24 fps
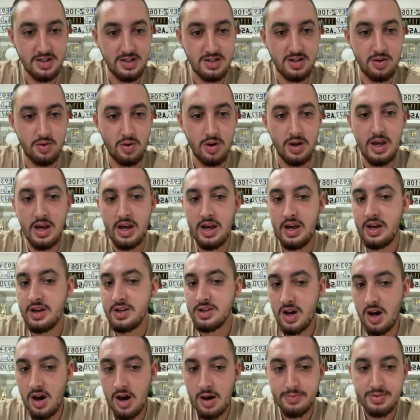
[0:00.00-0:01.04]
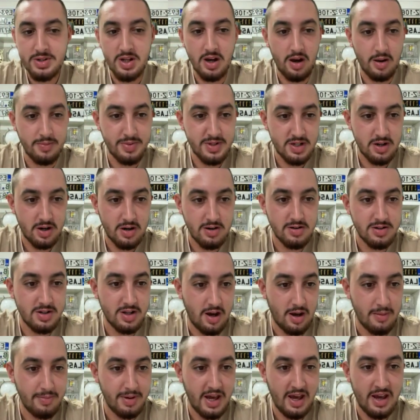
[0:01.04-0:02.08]
So top, top start,
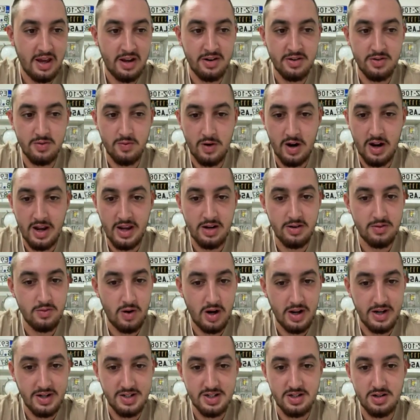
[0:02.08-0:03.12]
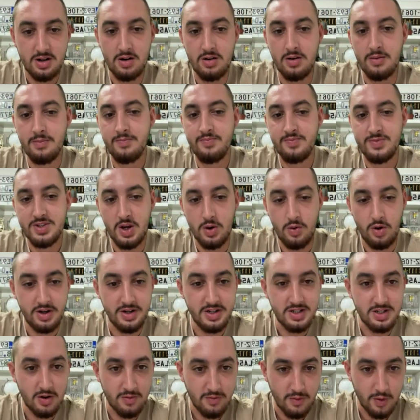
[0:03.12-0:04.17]
top end, right, right start, so on
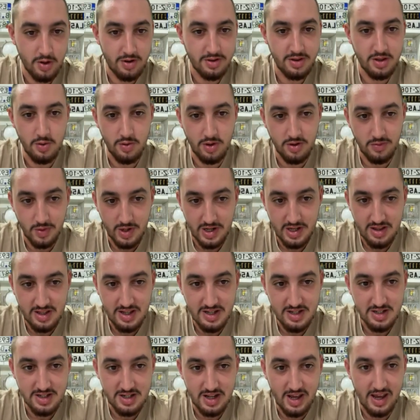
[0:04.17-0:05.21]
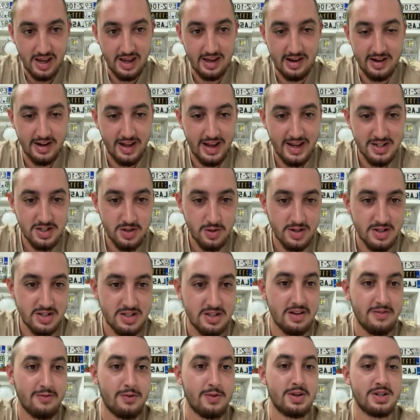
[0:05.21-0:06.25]
and so forth. You can read these, and as you can
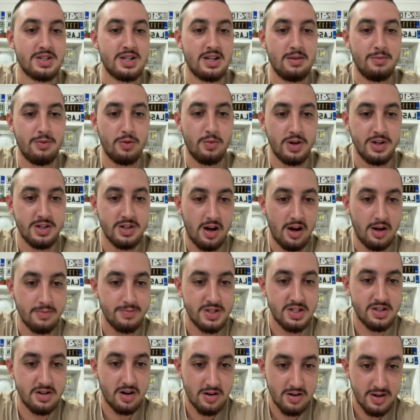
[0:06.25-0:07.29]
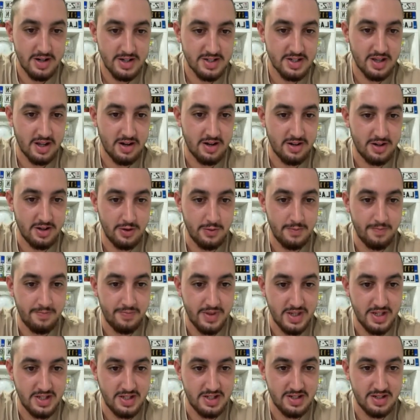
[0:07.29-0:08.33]
see, for example, what top start is going to do
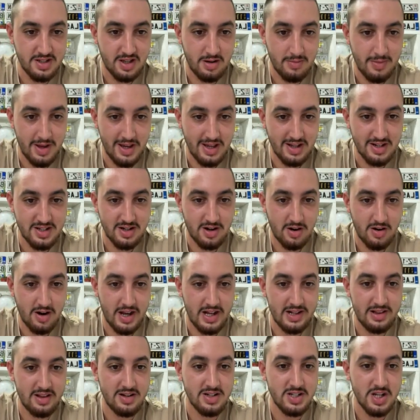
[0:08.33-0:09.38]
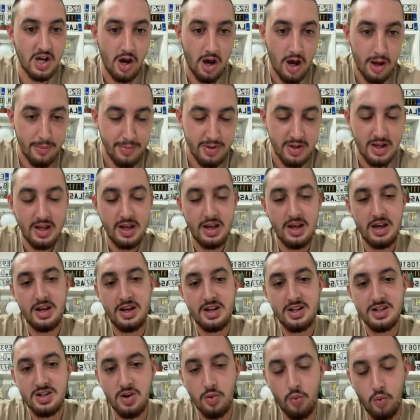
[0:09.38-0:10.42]
is it's going to make it start at the top,
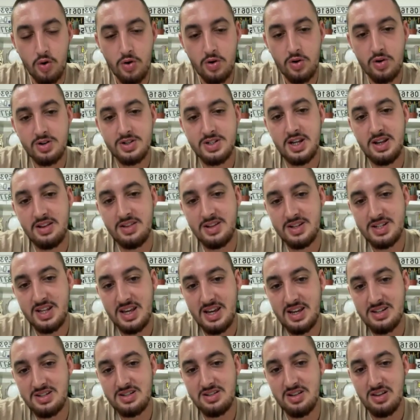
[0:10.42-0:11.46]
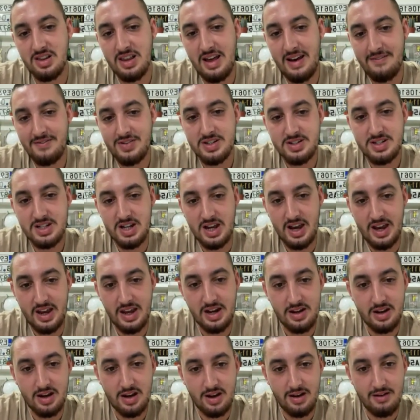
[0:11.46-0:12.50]
towards, in this case, the left
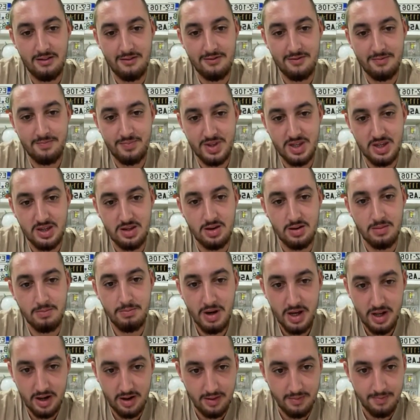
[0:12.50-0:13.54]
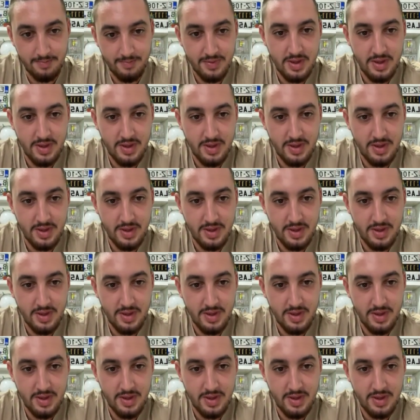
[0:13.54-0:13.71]
side of the button.